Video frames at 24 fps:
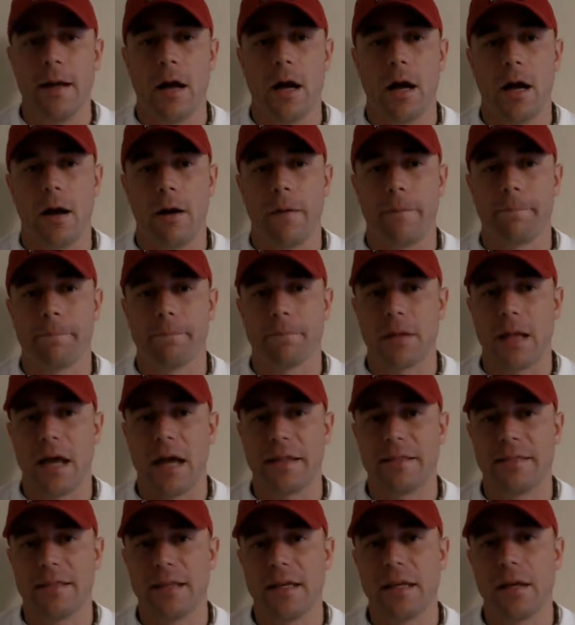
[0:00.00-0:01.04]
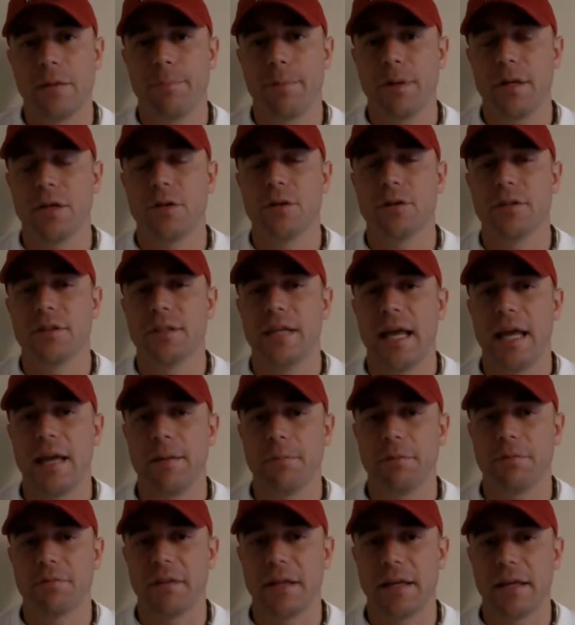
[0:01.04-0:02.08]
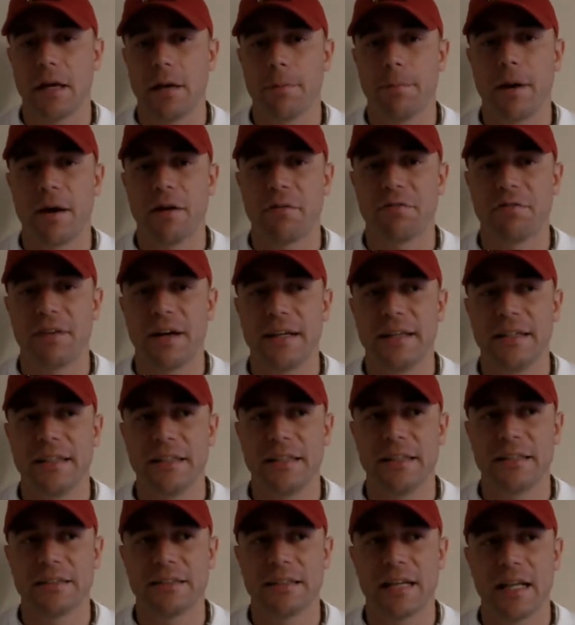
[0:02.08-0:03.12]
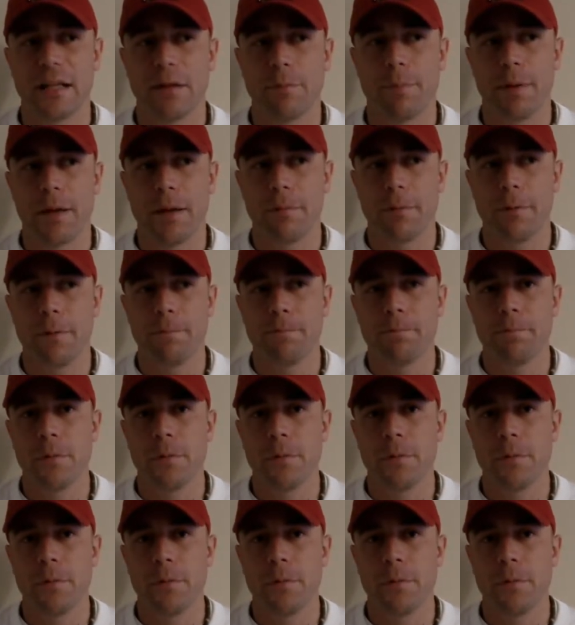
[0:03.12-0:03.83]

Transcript: I think it'd be a good game if they come out fighting against Alabama.